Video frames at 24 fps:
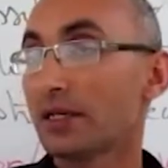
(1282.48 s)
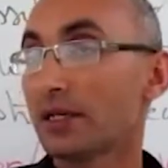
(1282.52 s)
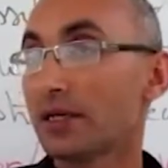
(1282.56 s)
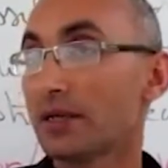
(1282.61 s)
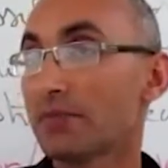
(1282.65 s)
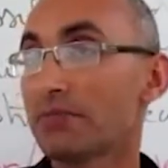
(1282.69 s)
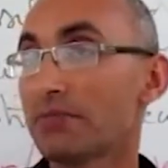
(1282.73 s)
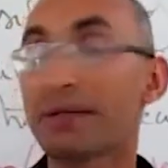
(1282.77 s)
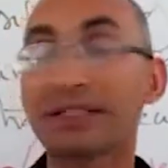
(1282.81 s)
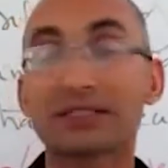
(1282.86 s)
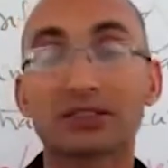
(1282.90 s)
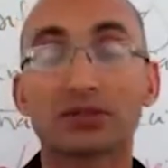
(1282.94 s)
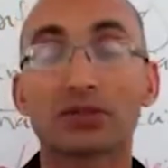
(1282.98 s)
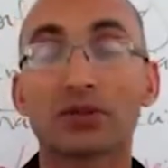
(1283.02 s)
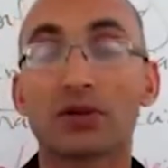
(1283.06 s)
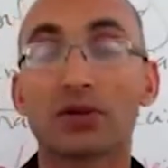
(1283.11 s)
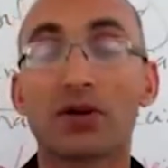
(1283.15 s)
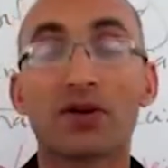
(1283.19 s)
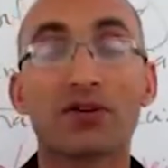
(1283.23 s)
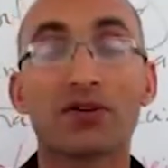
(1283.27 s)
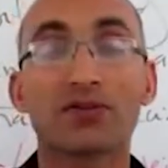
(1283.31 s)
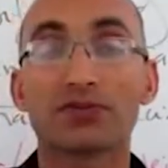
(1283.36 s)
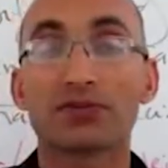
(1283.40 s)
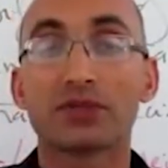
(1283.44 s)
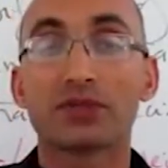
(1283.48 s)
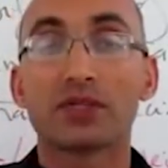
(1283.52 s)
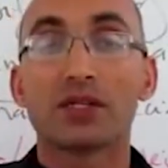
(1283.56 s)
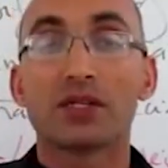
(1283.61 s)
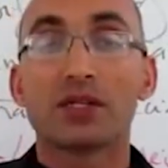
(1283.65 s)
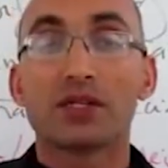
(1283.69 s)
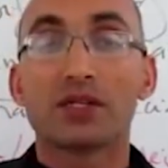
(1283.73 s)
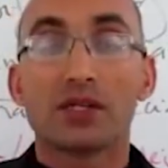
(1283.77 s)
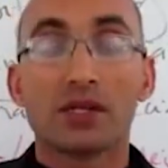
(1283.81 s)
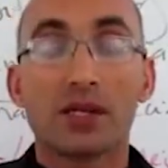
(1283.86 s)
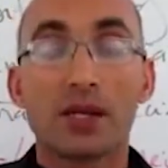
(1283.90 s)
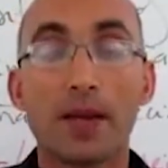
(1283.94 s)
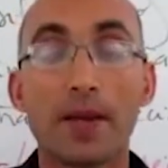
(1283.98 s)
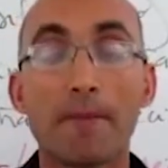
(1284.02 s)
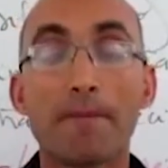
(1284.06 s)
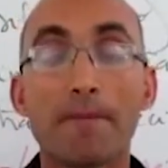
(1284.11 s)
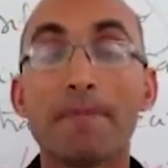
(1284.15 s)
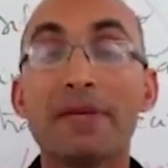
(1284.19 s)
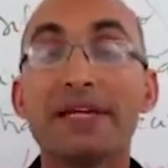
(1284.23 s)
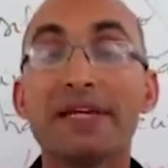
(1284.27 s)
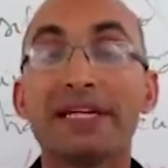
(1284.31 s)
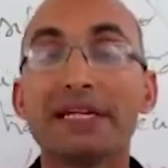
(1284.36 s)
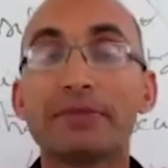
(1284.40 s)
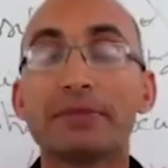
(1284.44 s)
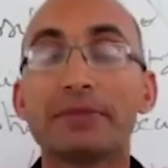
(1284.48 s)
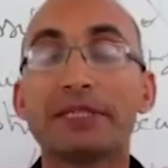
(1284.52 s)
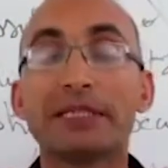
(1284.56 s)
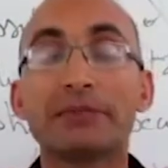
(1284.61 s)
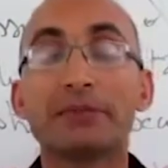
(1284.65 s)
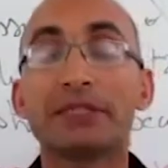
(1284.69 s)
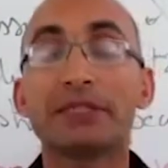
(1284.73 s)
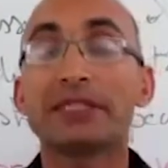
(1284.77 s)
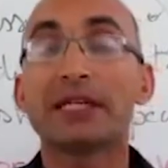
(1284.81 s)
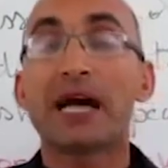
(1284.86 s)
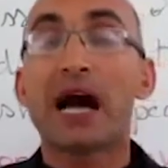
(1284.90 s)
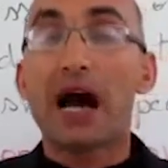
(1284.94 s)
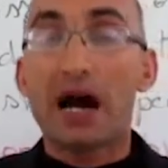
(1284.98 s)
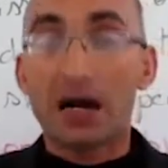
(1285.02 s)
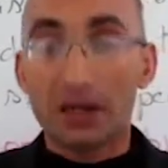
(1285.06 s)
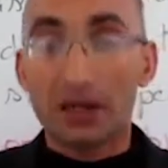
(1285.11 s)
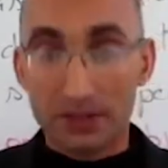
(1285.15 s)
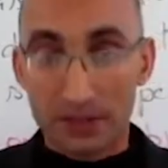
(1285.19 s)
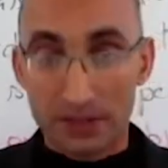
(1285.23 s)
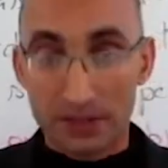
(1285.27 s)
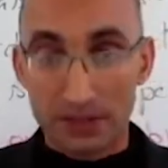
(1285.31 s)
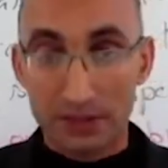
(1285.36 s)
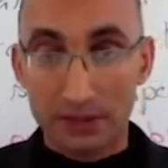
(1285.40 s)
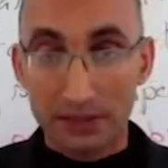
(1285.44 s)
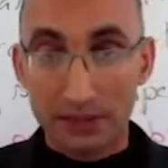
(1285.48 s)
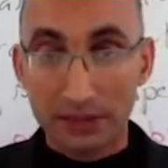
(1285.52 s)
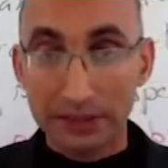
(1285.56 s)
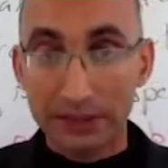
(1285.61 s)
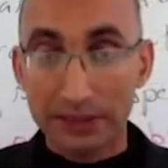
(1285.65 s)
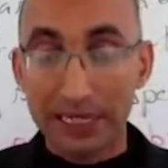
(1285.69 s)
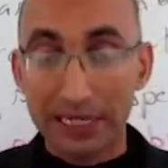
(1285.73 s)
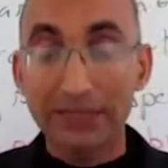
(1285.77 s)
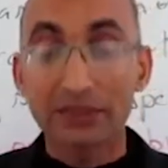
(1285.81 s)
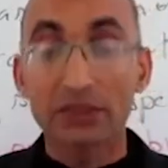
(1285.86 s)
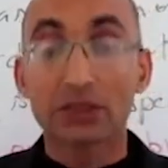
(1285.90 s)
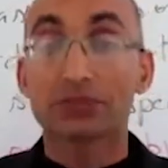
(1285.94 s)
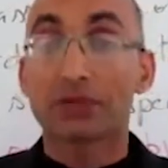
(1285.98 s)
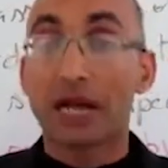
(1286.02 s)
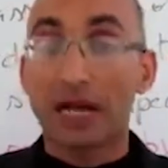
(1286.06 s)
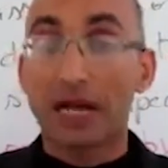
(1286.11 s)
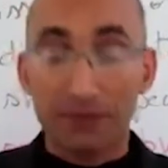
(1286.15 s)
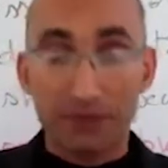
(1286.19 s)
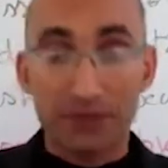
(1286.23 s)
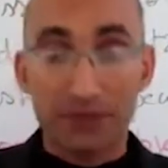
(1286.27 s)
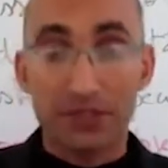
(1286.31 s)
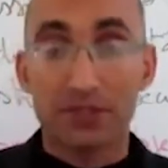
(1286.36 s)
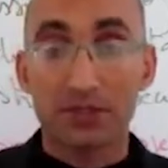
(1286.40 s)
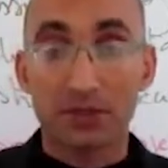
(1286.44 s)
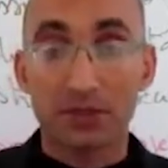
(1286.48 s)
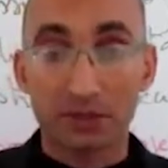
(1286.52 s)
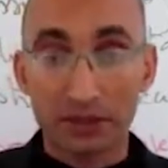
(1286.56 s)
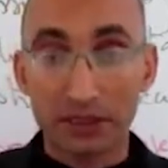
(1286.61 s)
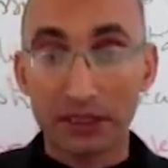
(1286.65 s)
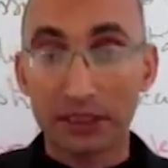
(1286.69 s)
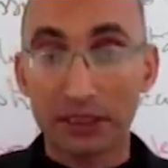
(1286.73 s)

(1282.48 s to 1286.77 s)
master of many arts, clear, and crafts,